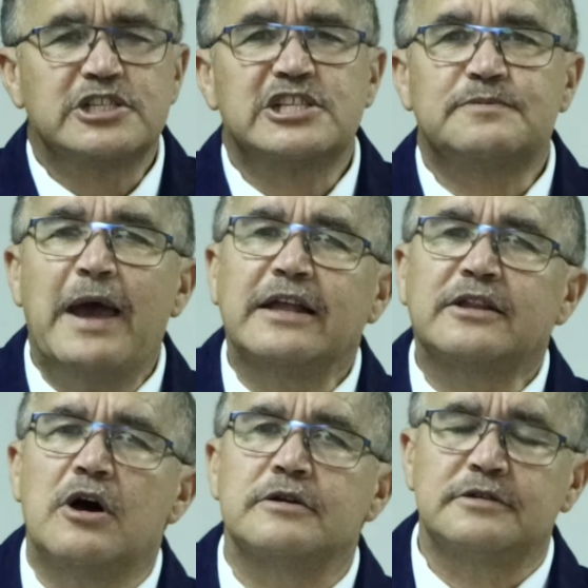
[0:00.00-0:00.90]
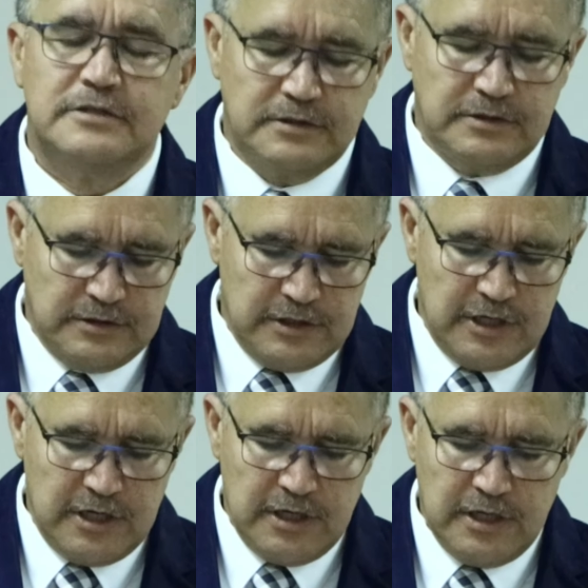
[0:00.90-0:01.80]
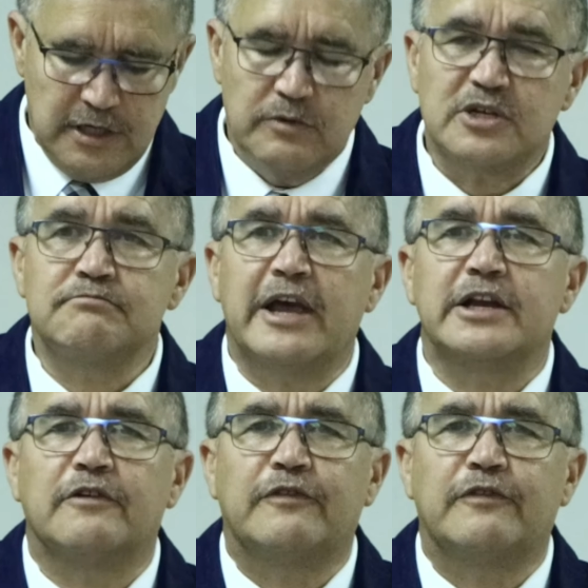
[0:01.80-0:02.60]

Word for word: spat on. He was made a